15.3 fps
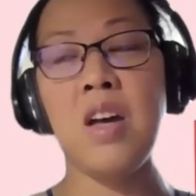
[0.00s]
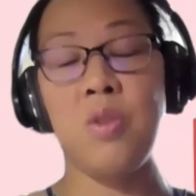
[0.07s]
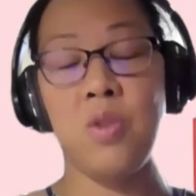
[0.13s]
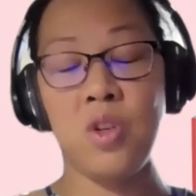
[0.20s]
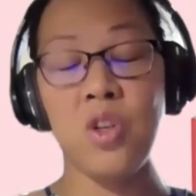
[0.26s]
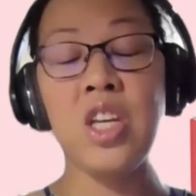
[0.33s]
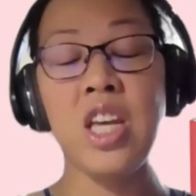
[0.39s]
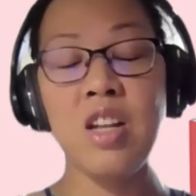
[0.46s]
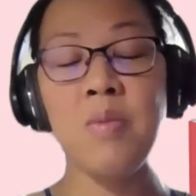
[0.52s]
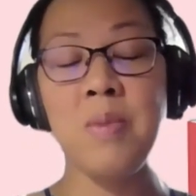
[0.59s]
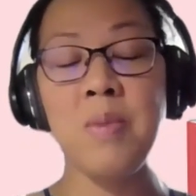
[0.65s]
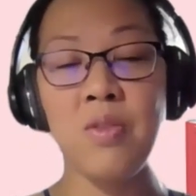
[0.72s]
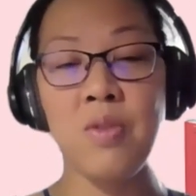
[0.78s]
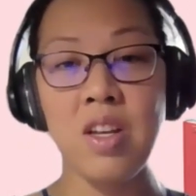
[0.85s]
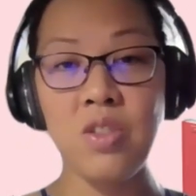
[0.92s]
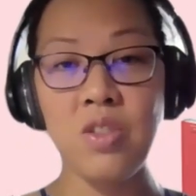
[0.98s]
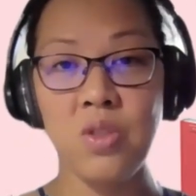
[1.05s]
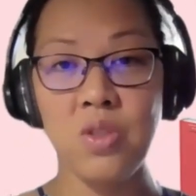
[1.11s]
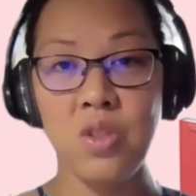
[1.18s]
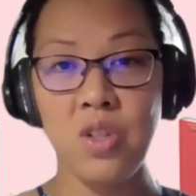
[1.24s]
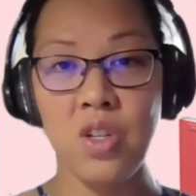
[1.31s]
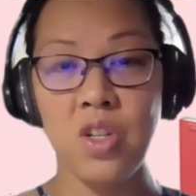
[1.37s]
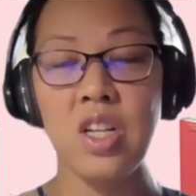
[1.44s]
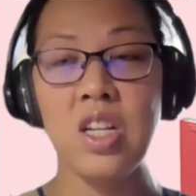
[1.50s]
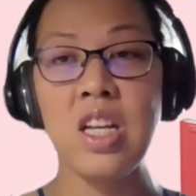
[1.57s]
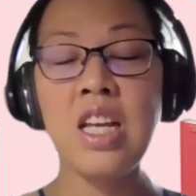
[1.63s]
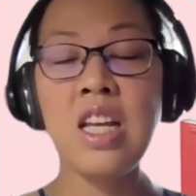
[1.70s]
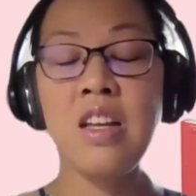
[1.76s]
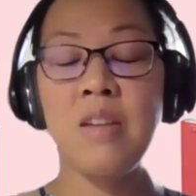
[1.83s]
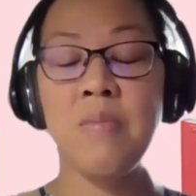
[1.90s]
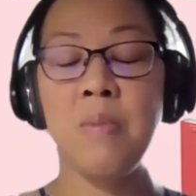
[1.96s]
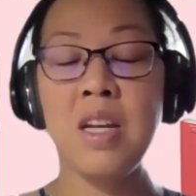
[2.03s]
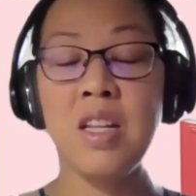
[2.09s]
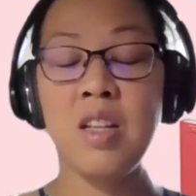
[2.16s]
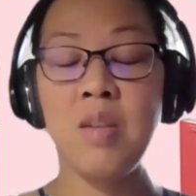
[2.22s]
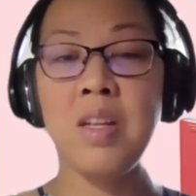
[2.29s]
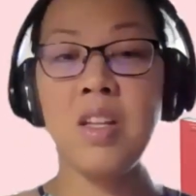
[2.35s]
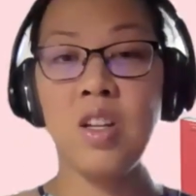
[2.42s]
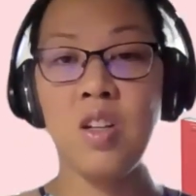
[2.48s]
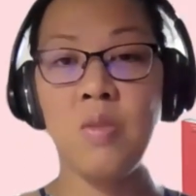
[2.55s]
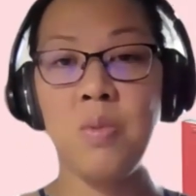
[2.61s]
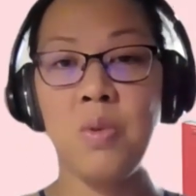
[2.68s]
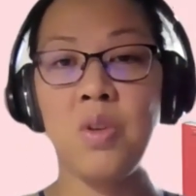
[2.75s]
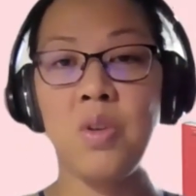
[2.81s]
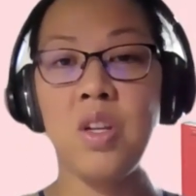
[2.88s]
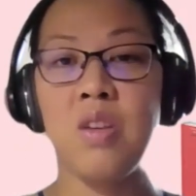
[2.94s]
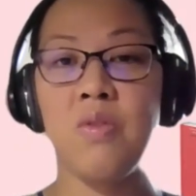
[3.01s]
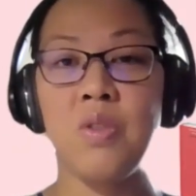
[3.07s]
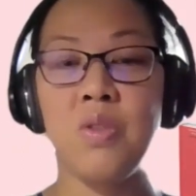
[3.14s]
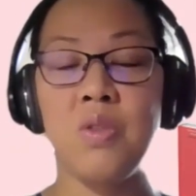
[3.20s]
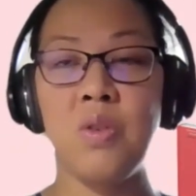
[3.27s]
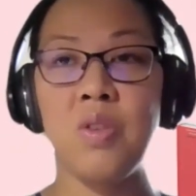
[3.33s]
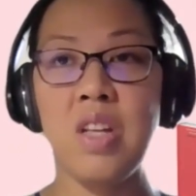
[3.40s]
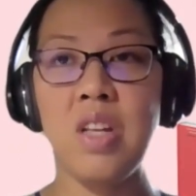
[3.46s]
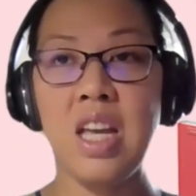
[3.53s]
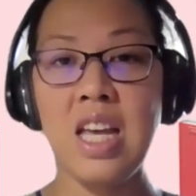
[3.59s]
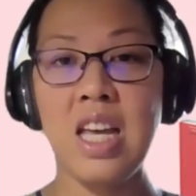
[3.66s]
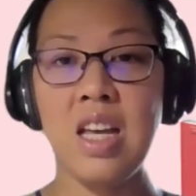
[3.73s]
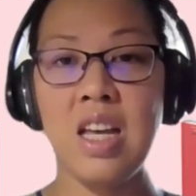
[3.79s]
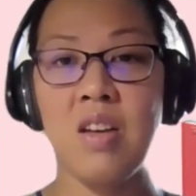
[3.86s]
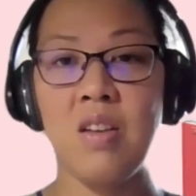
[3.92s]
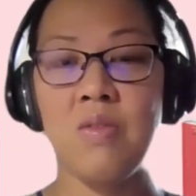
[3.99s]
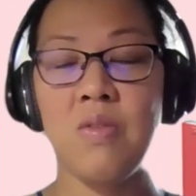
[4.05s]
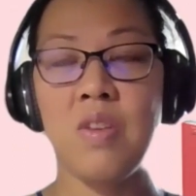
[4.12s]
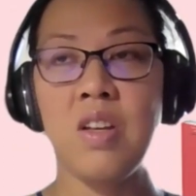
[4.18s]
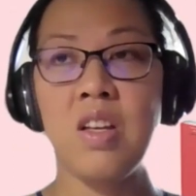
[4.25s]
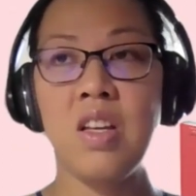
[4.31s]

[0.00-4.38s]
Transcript: You cannot be registered by the medical board if you don't have